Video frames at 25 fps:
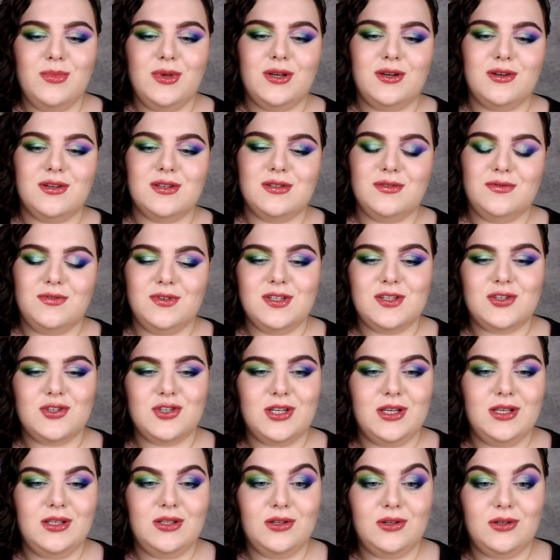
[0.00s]
because this
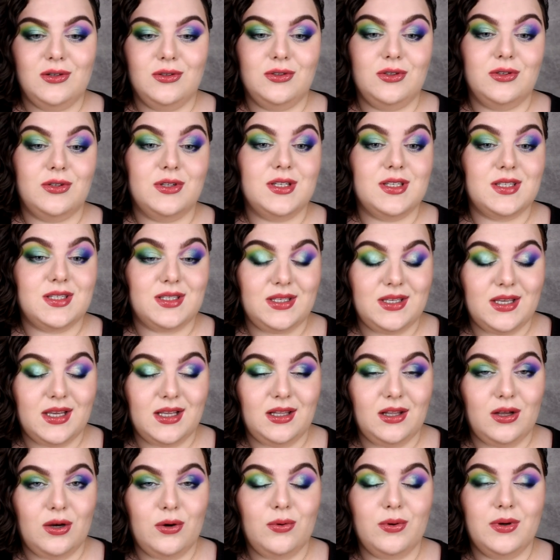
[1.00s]
shade, although is
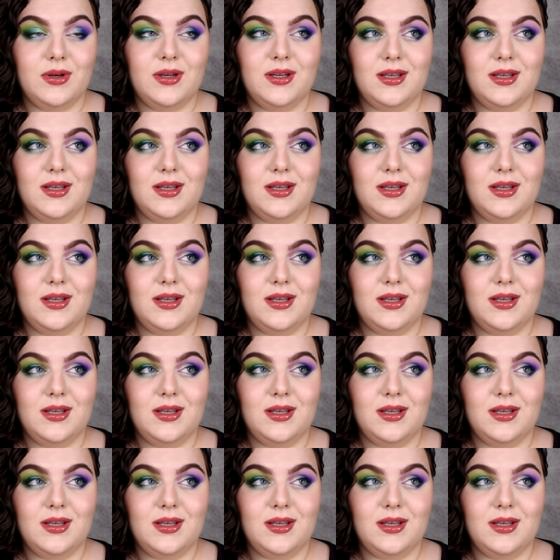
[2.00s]
yellow,